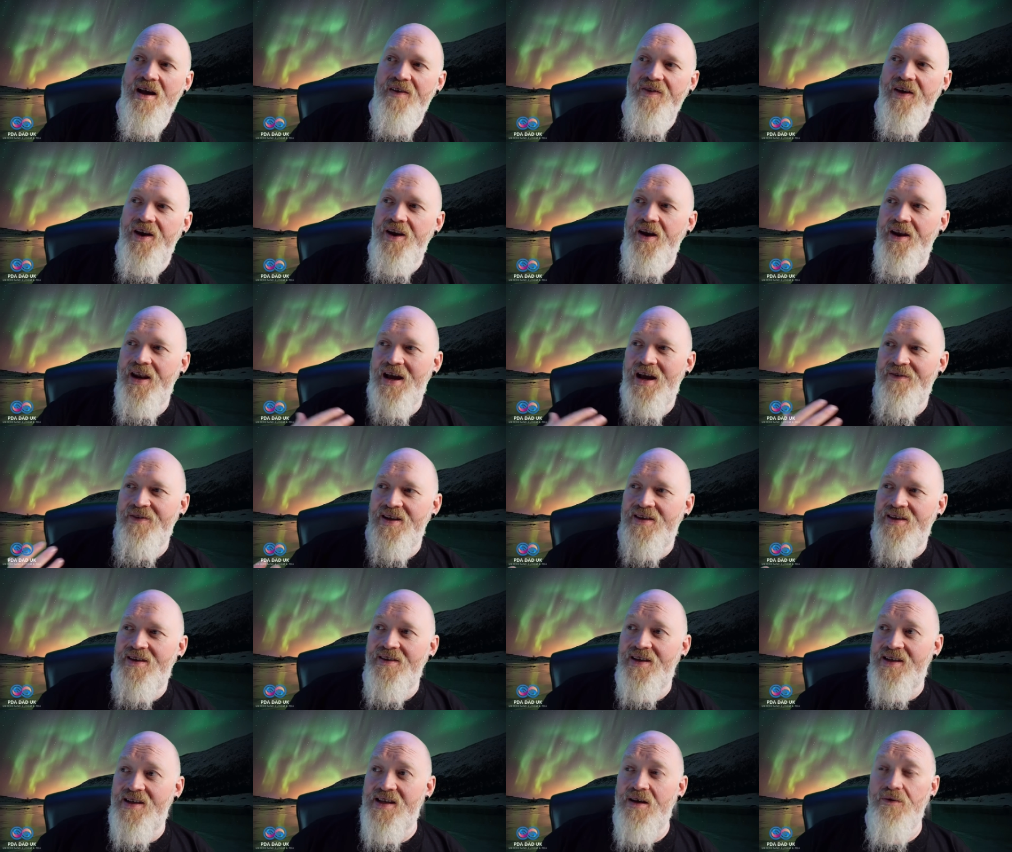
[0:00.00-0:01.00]
They don't have
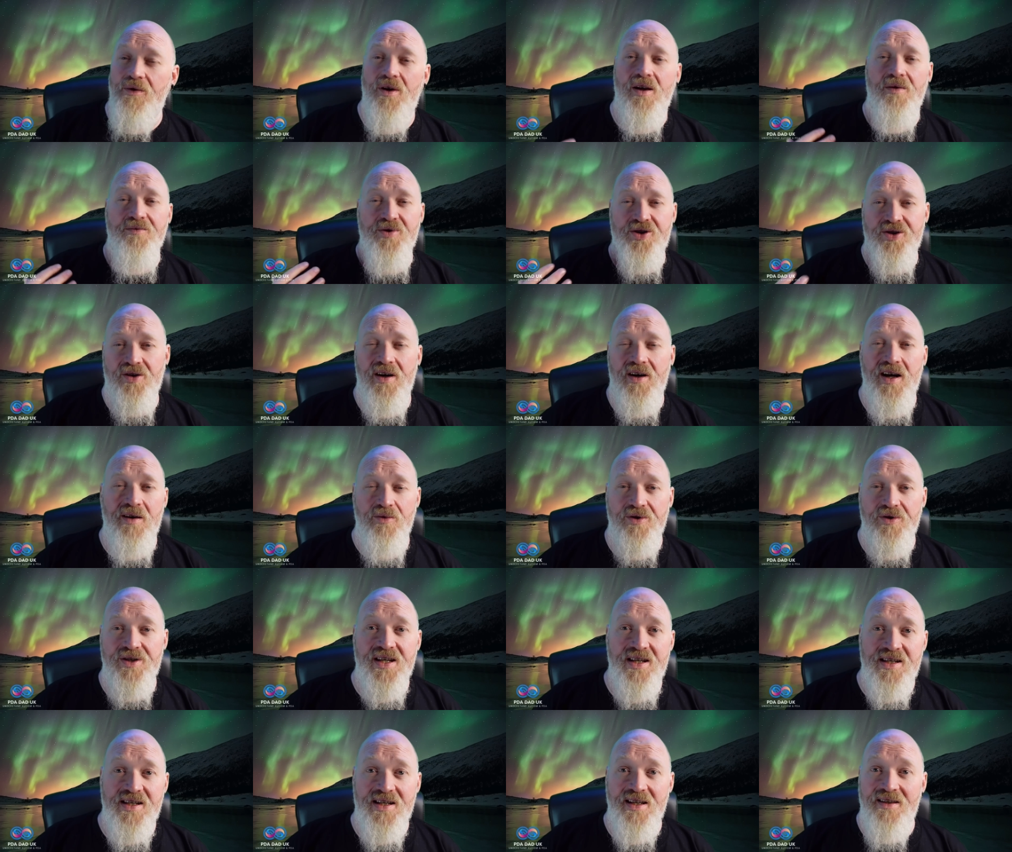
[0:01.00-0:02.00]
anything to say, well, I'm sorry, I'm
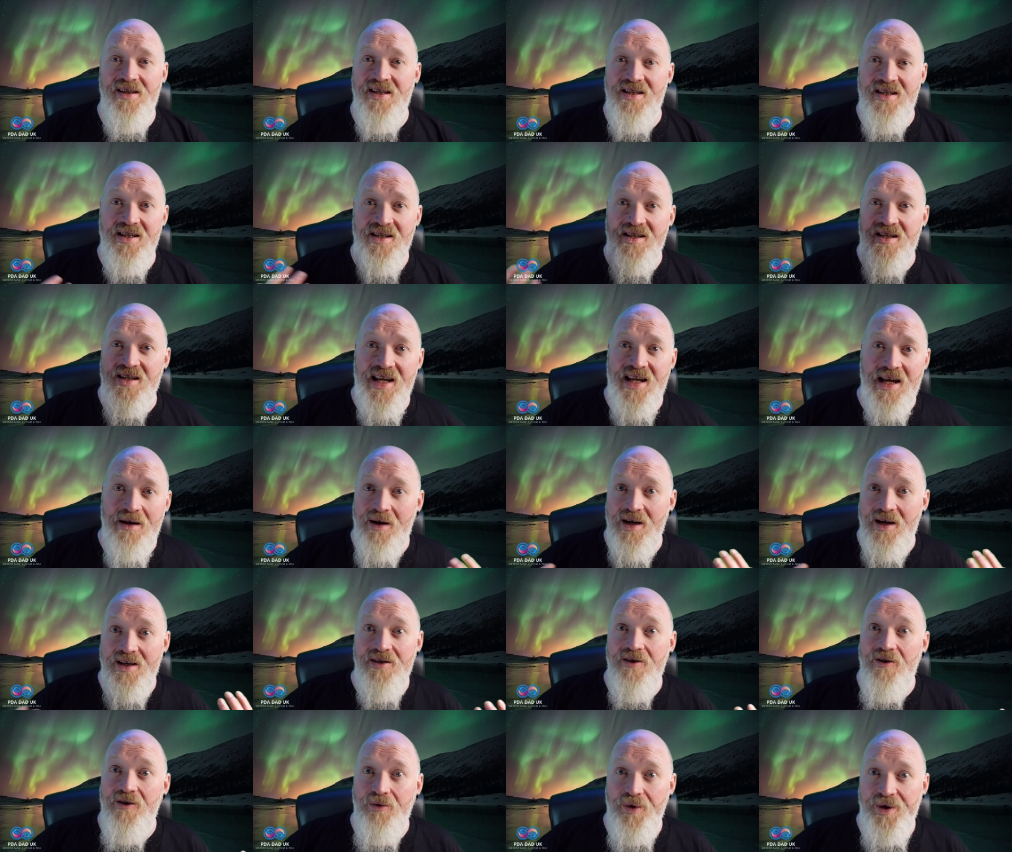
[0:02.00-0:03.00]
autistic, this is just how I
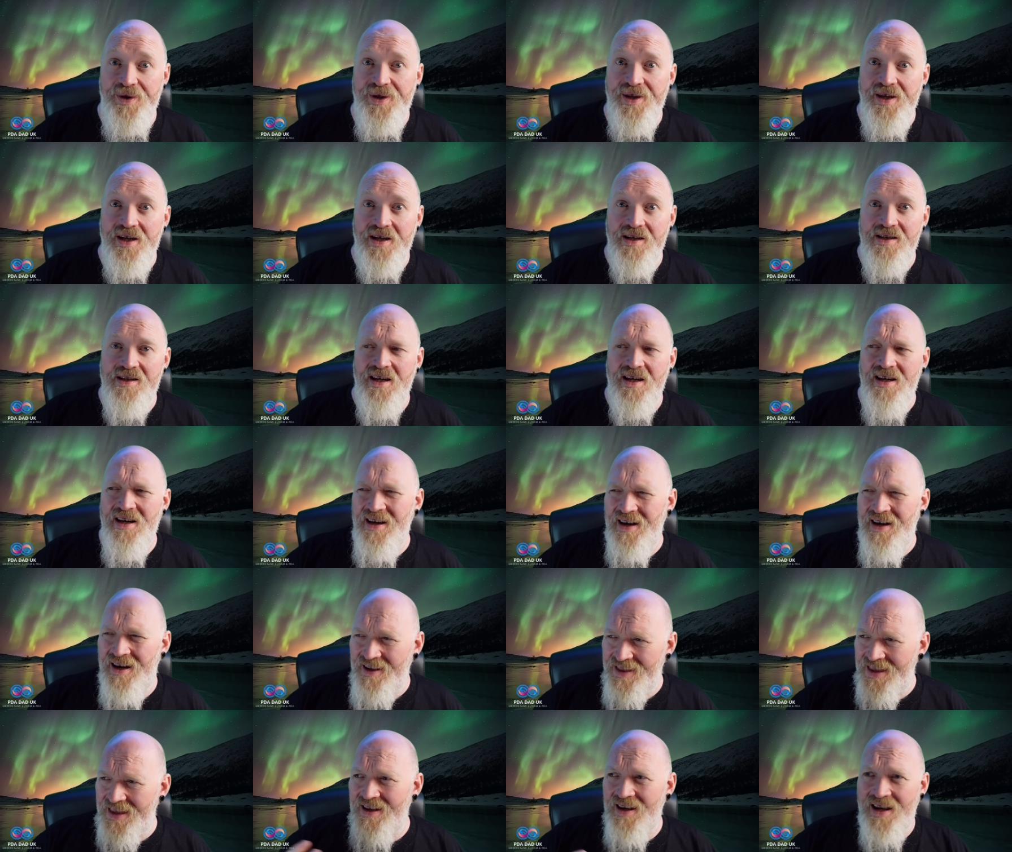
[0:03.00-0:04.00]
deal with things.
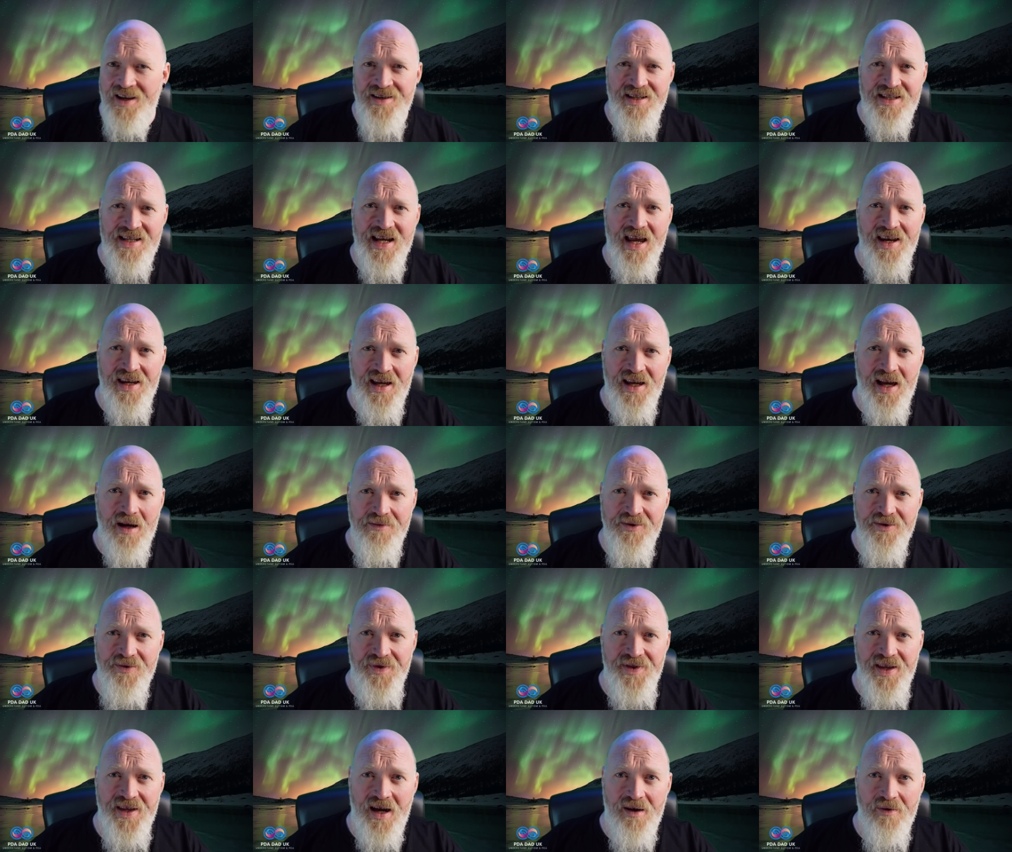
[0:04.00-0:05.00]
And I think understanding
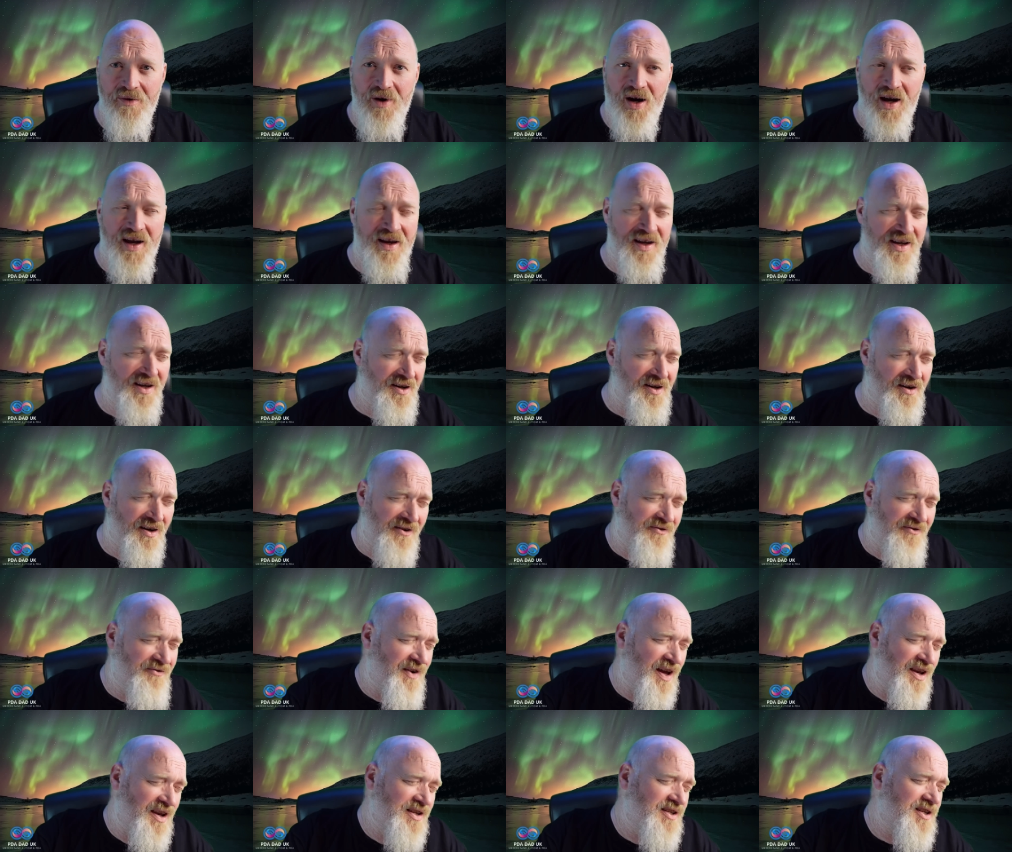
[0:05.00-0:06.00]
comes with that. Well, you know, I've
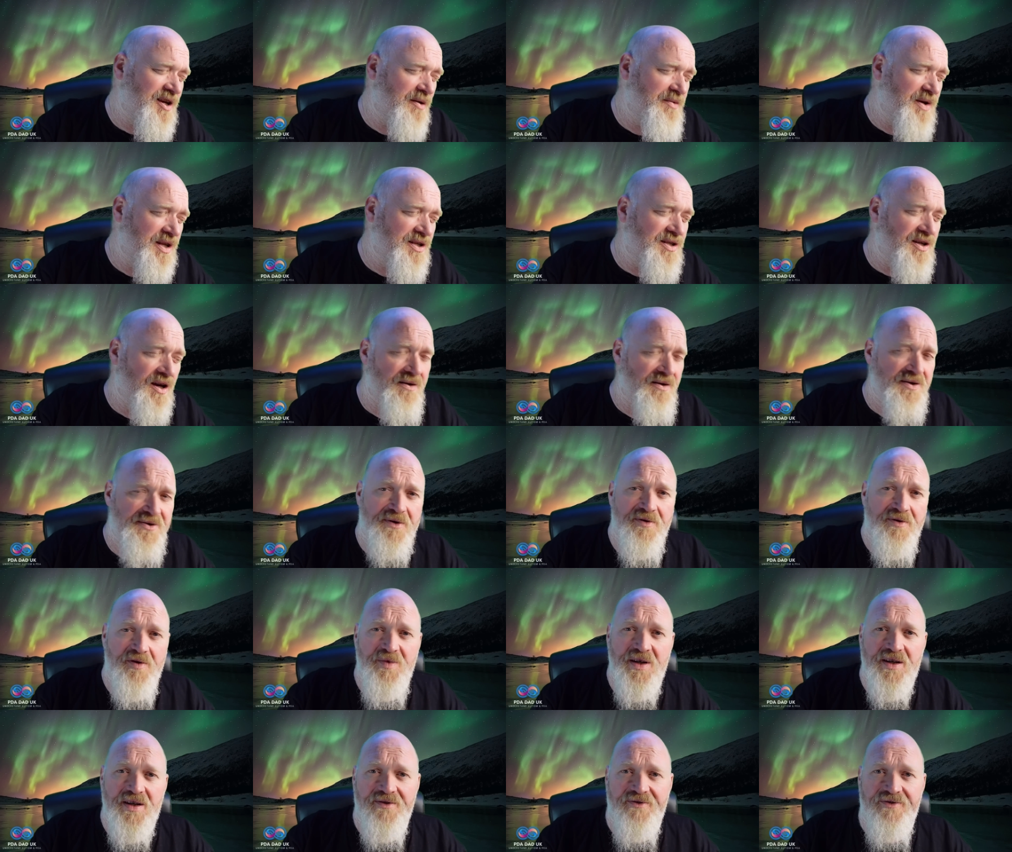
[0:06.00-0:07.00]
found it so many times where
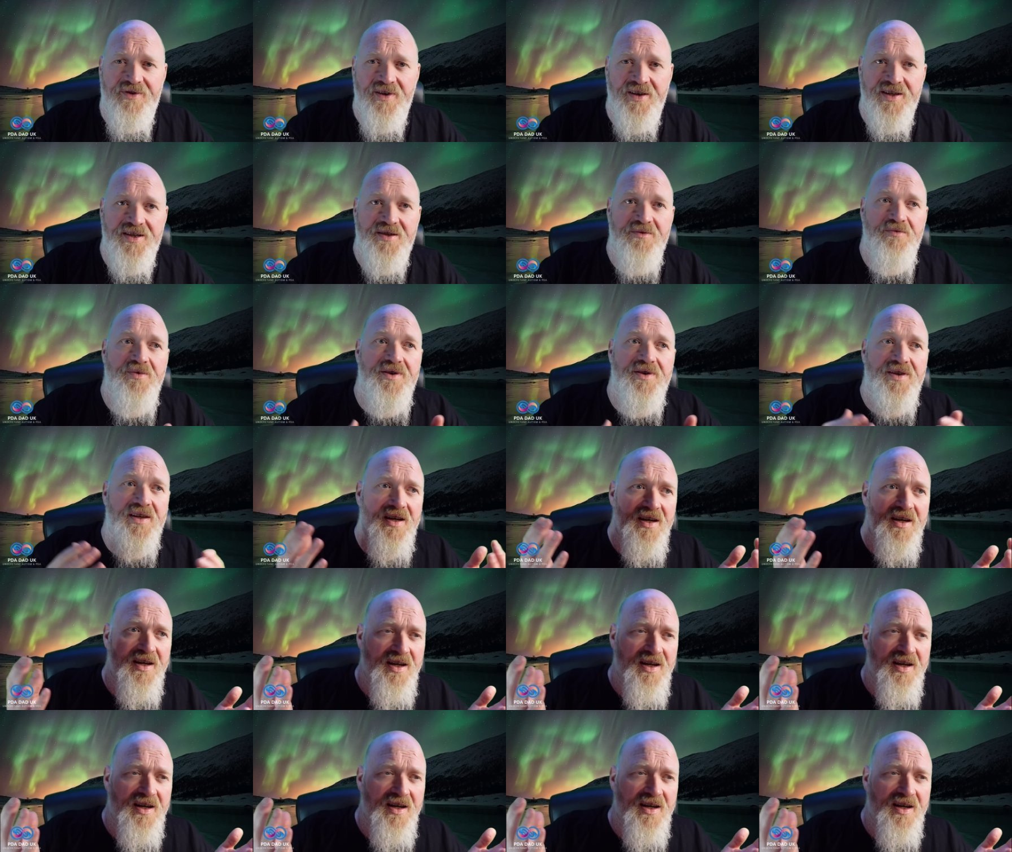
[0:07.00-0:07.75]
we've been confronted with